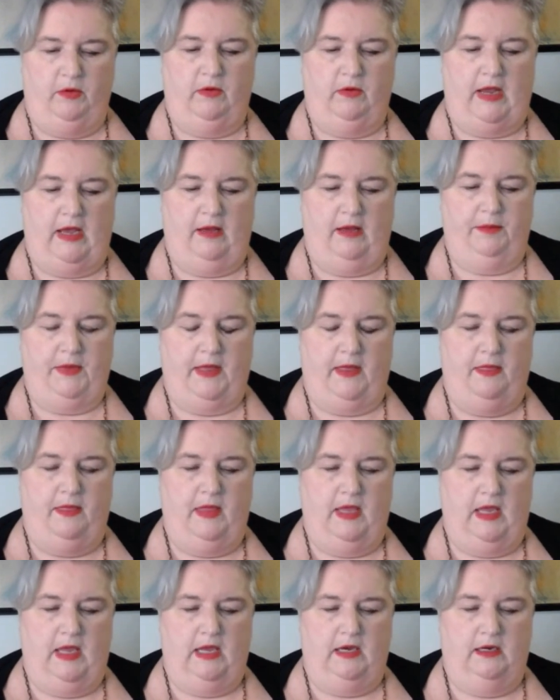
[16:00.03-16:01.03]
wrap and
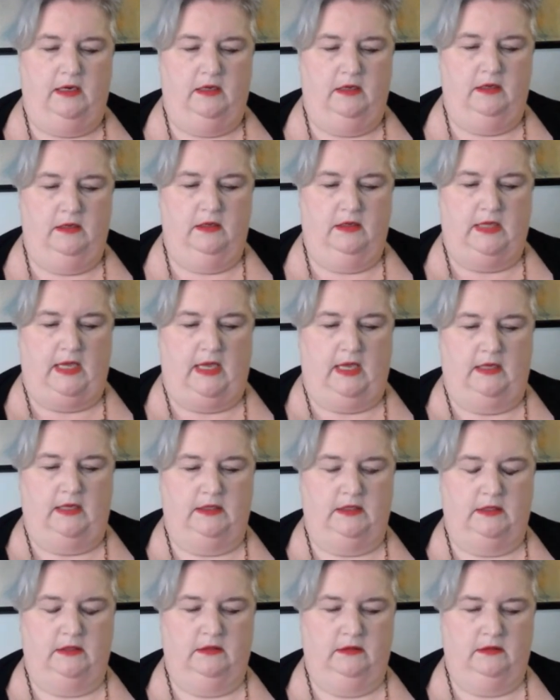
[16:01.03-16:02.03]
then that
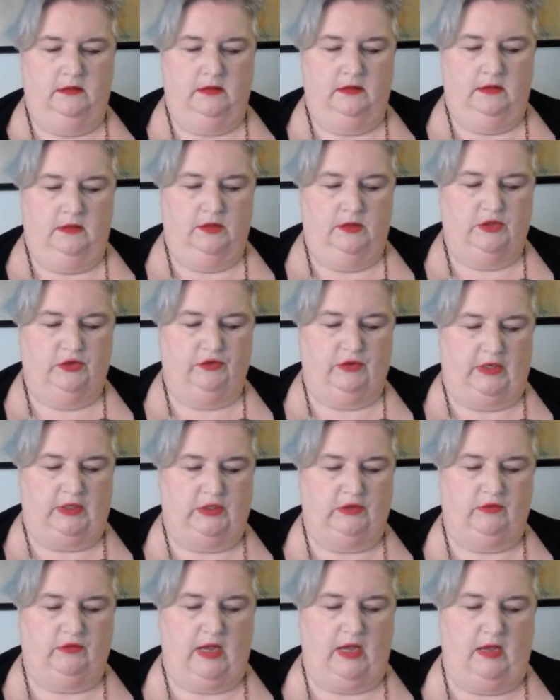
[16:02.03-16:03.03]

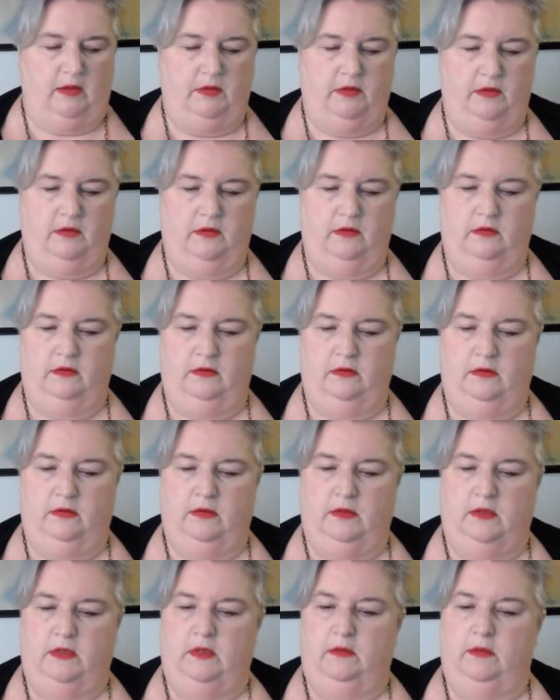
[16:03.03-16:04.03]
stretch wrap. I
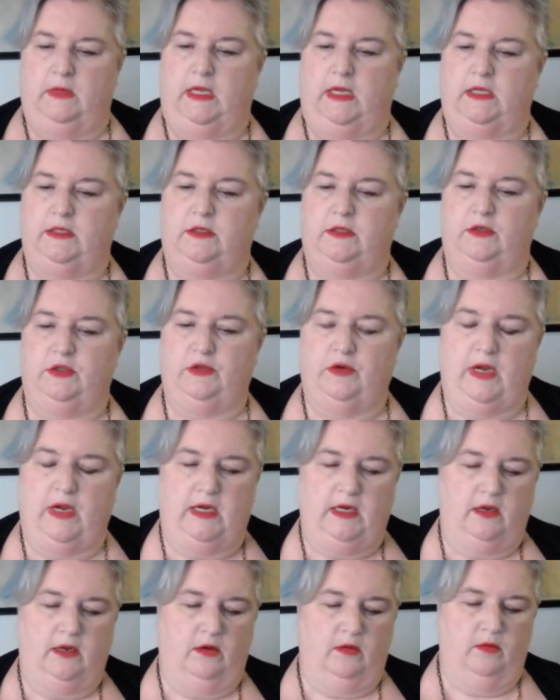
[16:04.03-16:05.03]
guess they're
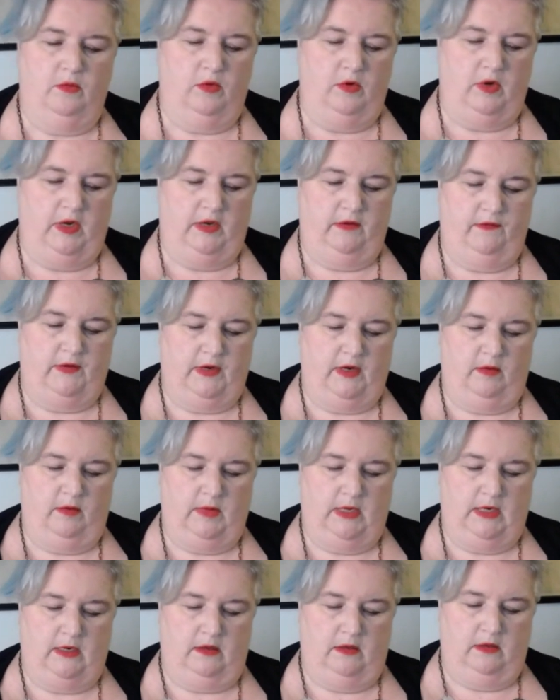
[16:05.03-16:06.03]
trying to go more
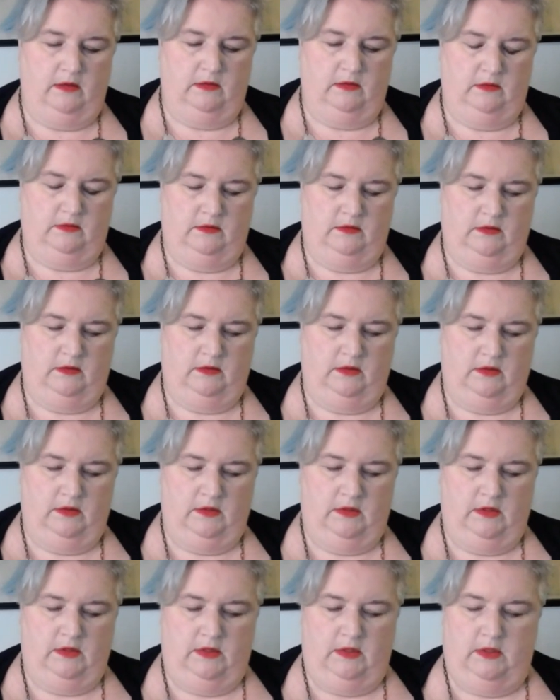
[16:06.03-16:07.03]
environmental.
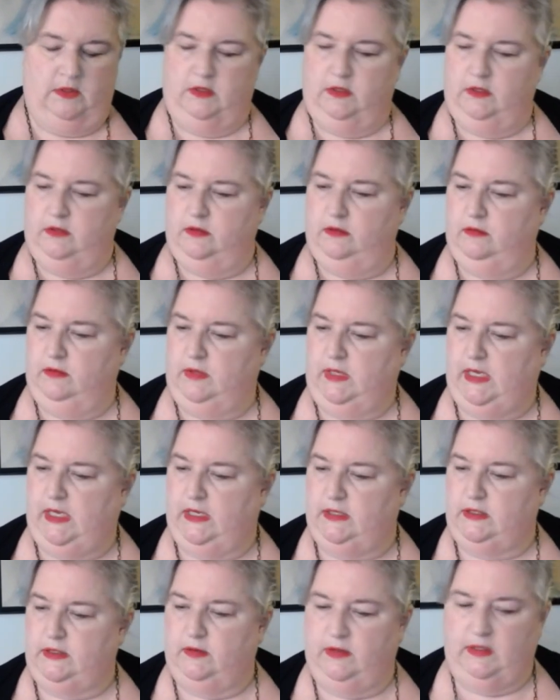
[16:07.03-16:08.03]

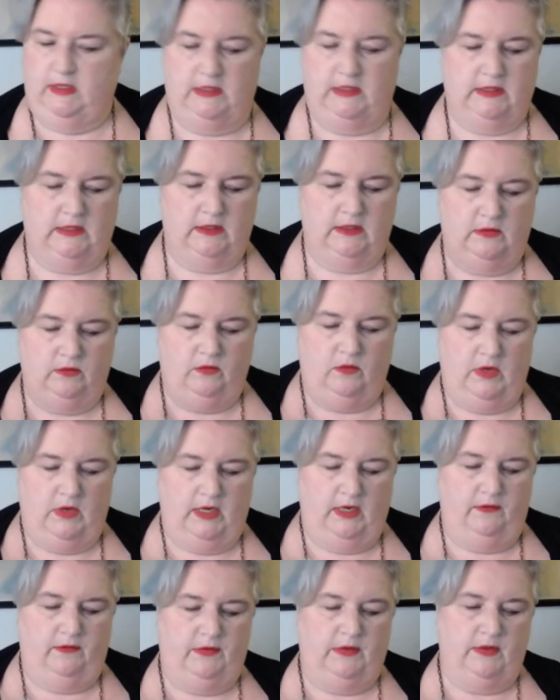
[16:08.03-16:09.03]
Okay, so this is
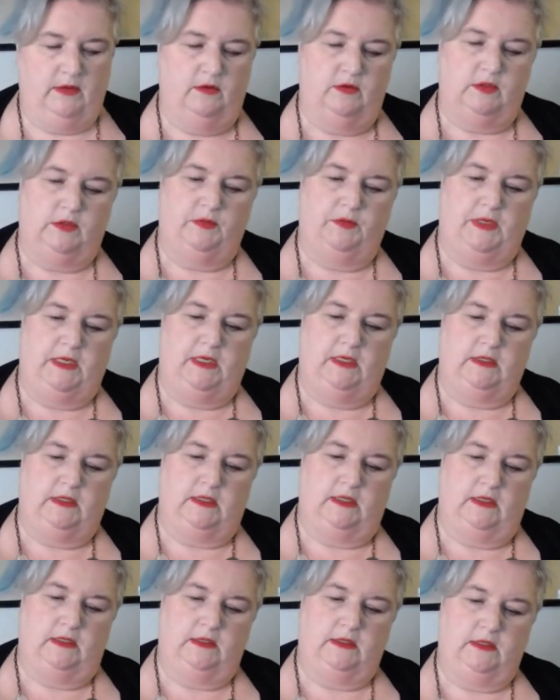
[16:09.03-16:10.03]
one of those
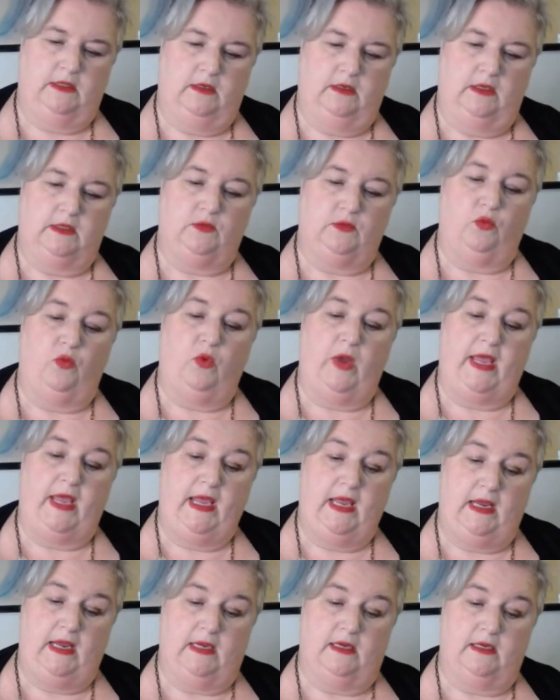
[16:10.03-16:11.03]
pieces. It's
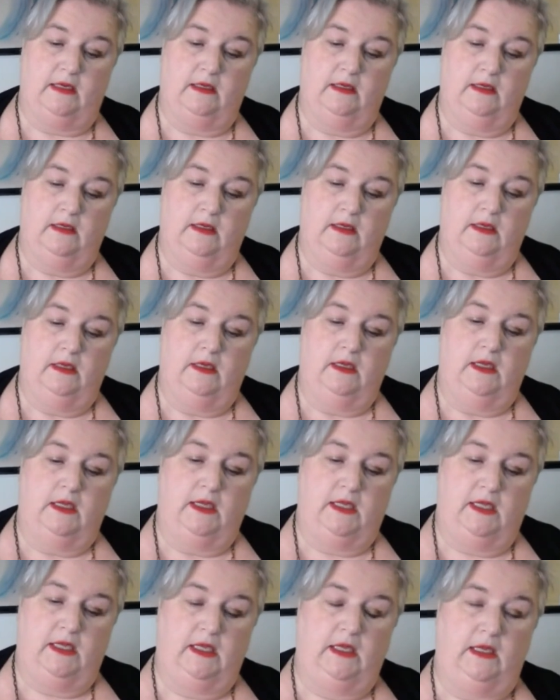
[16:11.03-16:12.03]
Wade
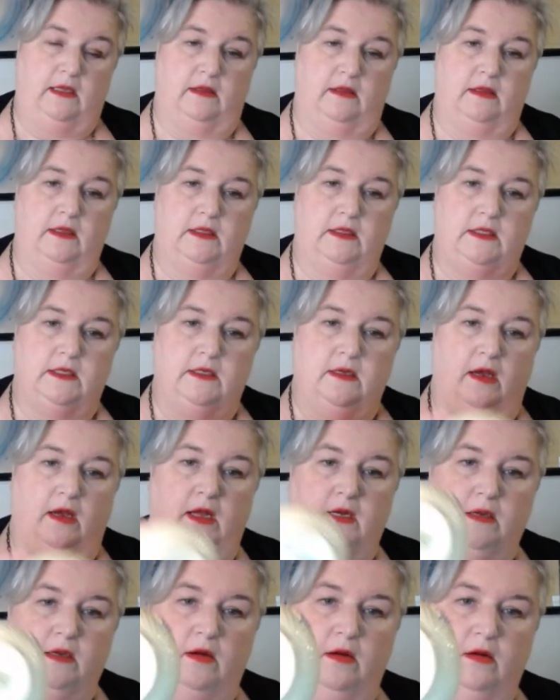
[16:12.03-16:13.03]
Heath. It's
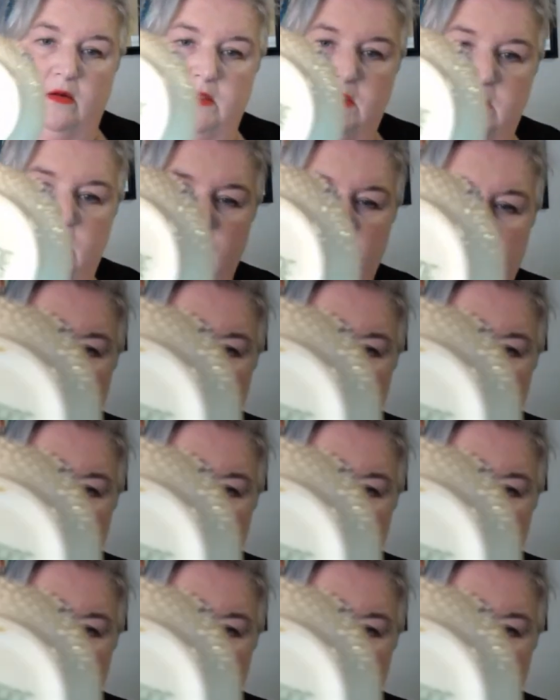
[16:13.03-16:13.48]
not Carlton